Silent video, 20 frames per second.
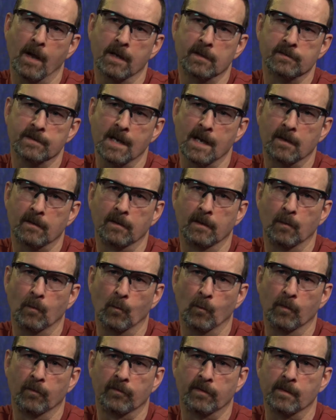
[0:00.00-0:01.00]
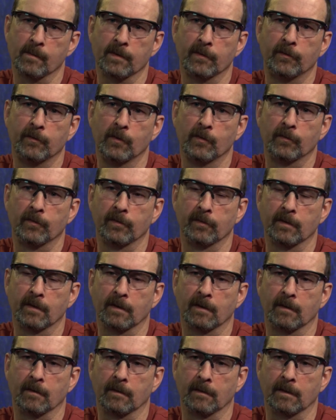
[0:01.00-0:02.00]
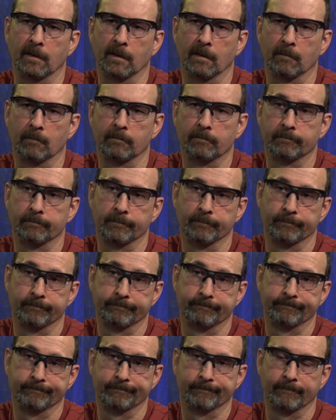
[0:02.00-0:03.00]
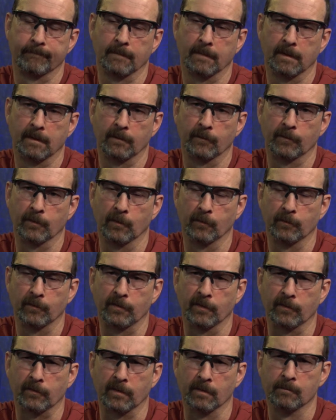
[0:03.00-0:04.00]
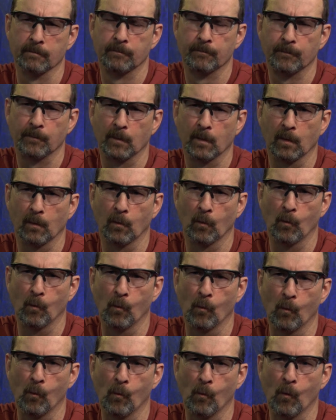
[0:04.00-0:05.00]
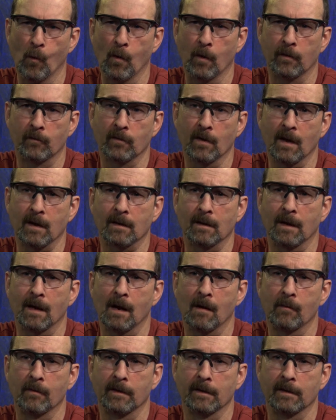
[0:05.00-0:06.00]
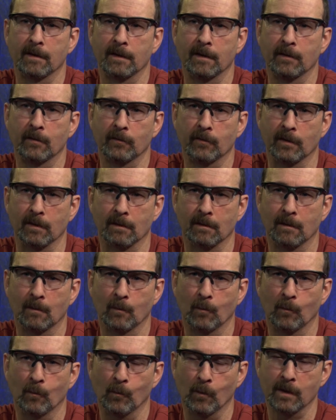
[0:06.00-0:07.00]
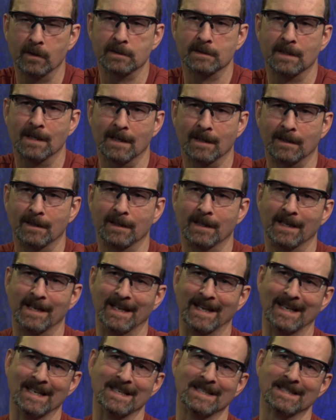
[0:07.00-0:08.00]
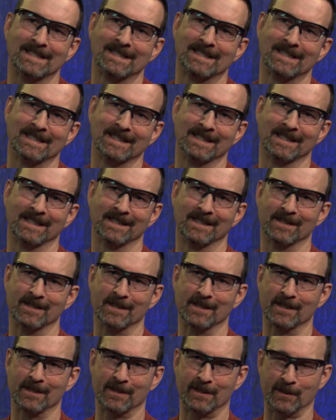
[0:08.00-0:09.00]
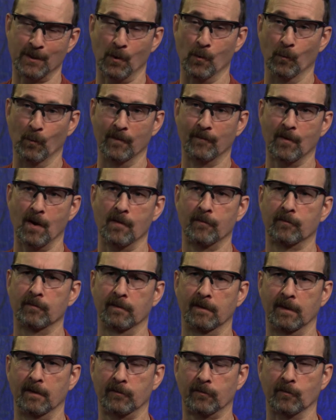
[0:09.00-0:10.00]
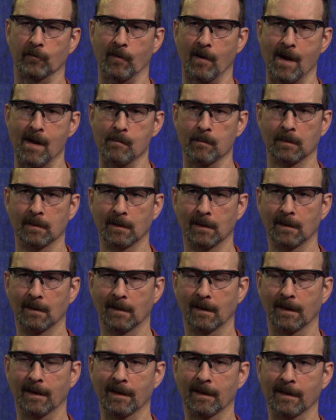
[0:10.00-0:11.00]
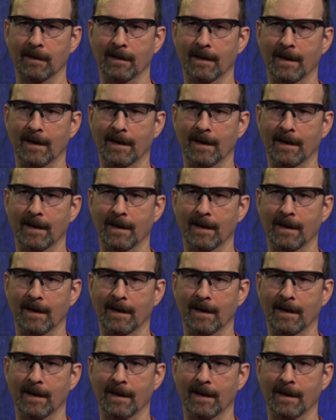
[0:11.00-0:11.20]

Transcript: exactly when somebody's using the zone system, exactly how are they going to use it? What exactly is tone? We've gone through the histogram, and